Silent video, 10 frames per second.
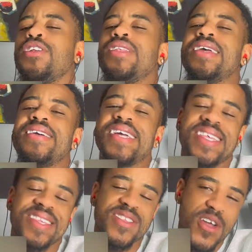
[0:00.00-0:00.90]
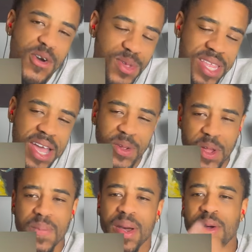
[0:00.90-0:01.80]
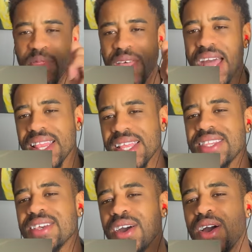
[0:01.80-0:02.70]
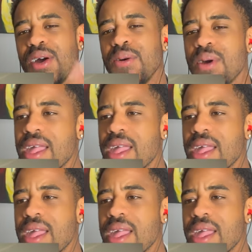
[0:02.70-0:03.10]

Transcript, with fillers: There is no doubt about that. Let's go.